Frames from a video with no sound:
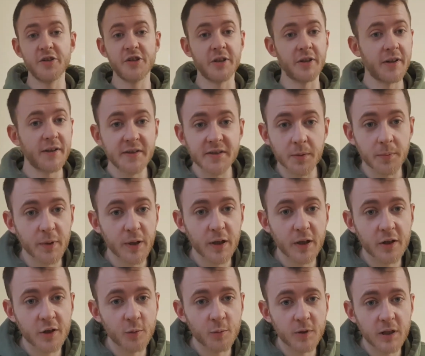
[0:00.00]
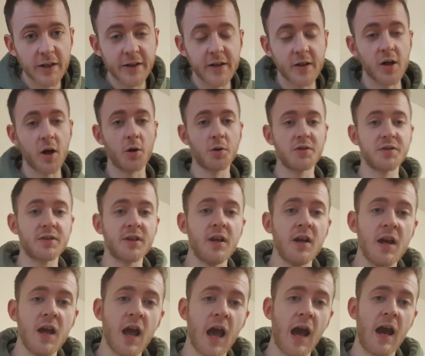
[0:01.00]
You need to be a complete ghost,
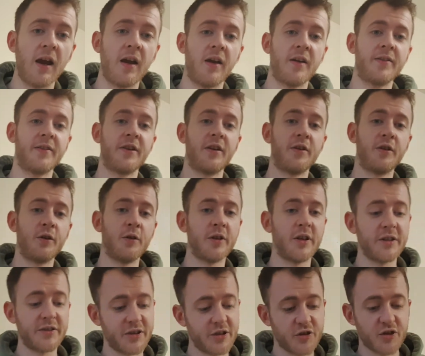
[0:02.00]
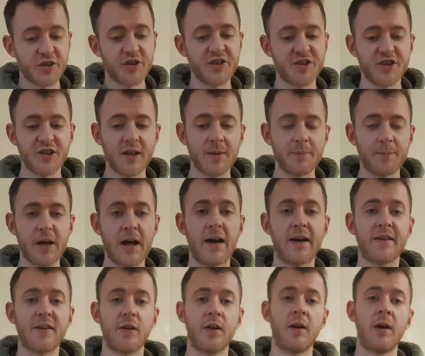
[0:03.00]
and you need to just sit
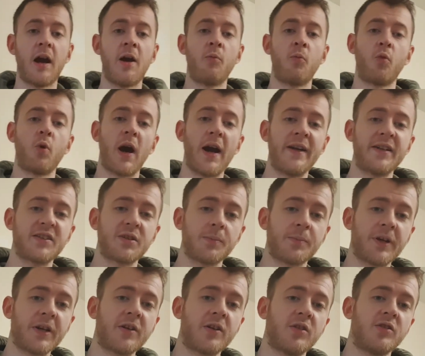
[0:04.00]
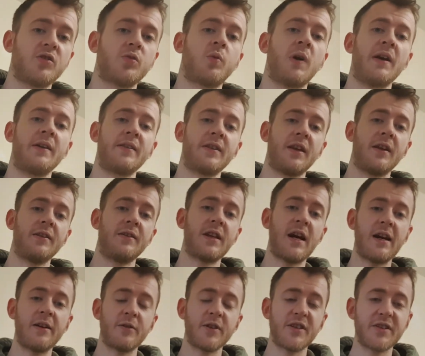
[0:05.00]
back and wait, because when
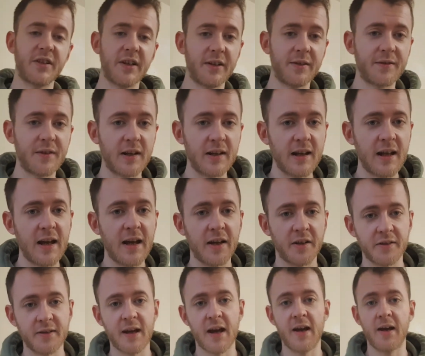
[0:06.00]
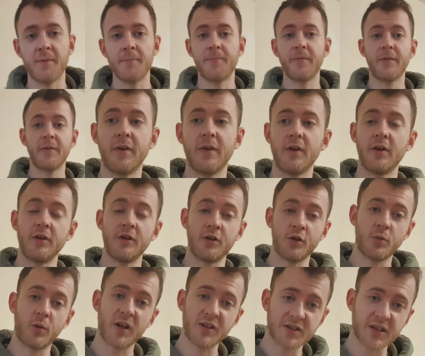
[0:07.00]
they receive the letter that
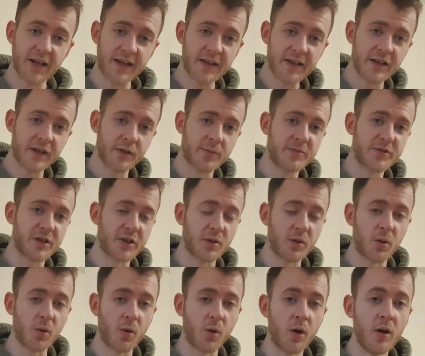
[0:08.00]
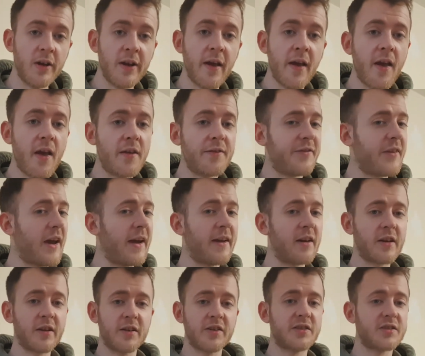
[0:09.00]
you are taking them to court, they are
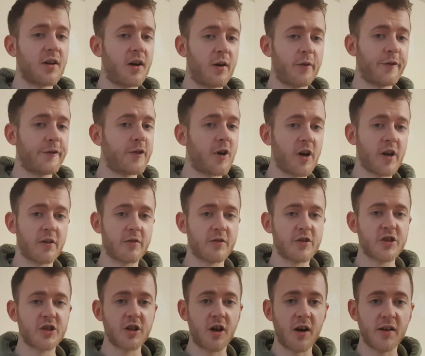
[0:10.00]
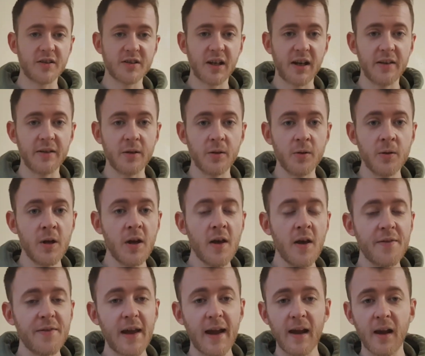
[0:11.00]
going to start firing shots at you.
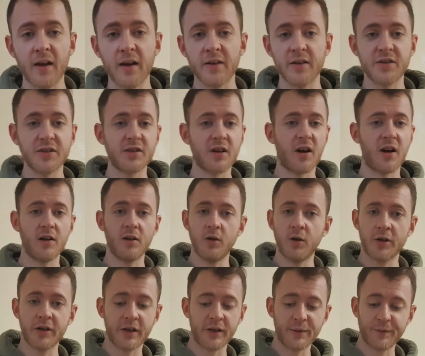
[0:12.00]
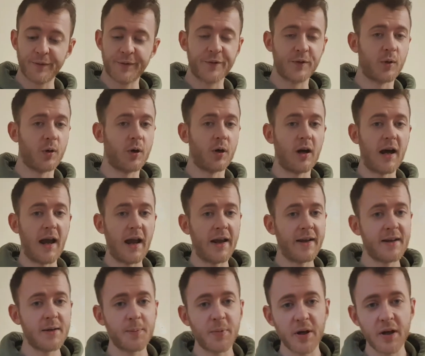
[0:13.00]
They are going to start looking for
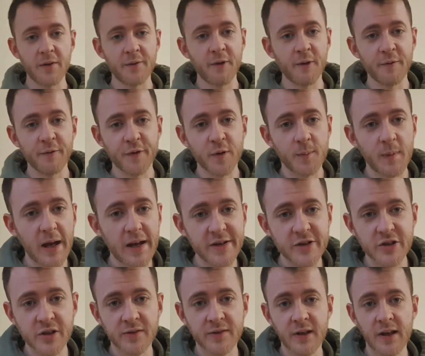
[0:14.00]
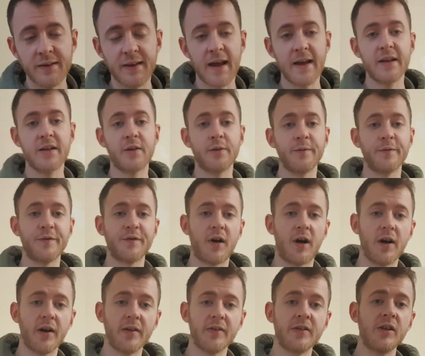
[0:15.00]
any bit of information that they can
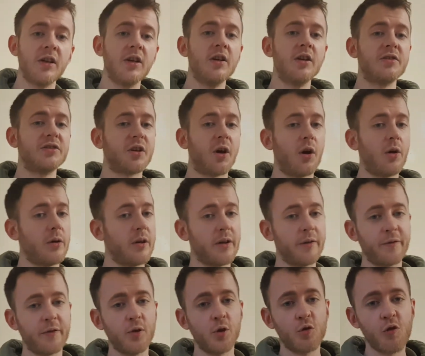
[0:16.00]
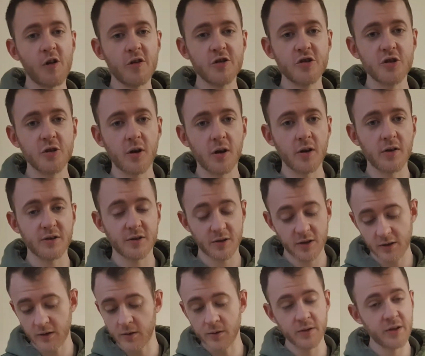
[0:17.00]
find. So if you're on drugs,
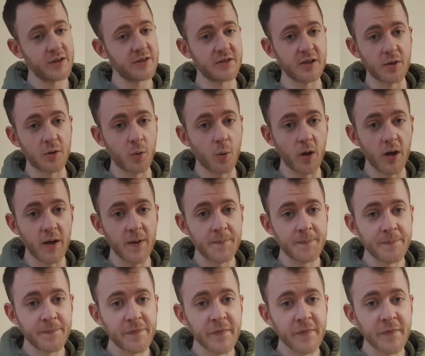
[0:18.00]
you need to quit.